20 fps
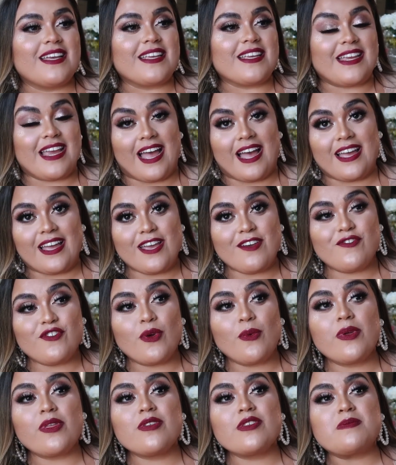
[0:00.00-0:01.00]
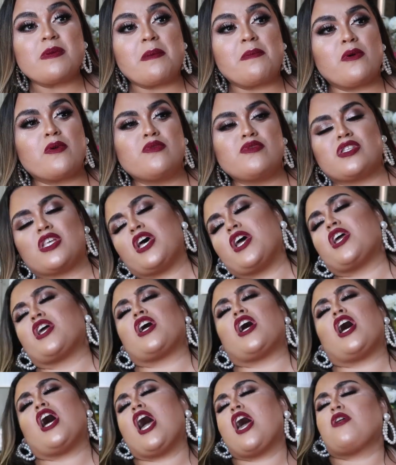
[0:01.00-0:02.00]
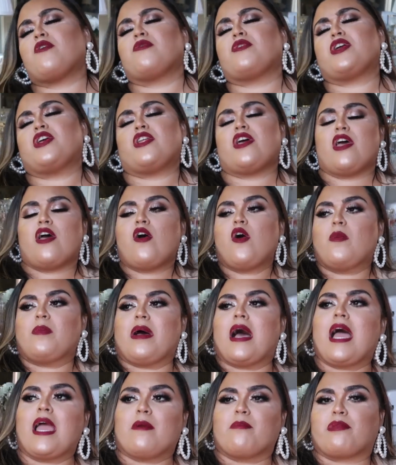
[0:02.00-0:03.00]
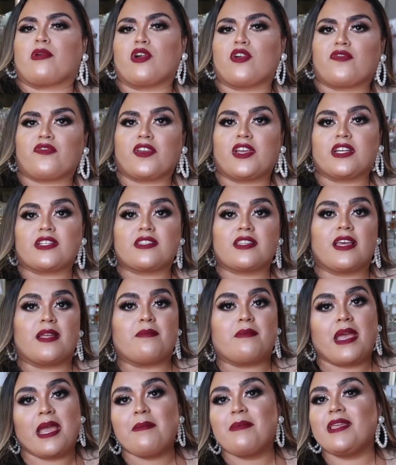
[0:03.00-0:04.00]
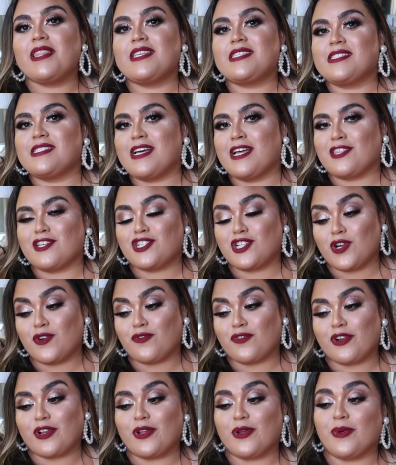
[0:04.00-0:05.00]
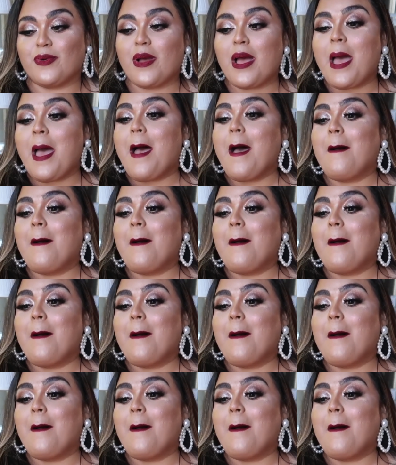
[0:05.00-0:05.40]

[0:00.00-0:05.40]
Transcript: yeah, if you're one of those people who's like, I don't need help, I am perfect, then maybe this is not the show for you.